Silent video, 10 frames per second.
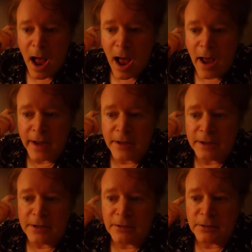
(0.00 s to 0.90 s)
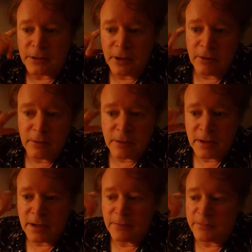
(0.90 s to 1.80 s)
I don't know
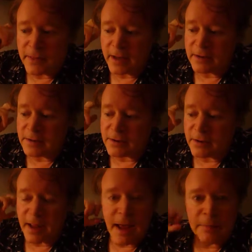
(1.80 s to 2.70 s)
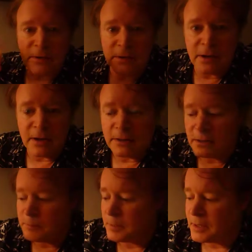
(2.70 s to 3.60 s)
if that is going to happen or not,
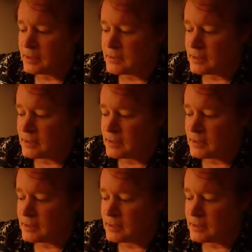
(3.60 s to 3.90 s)
but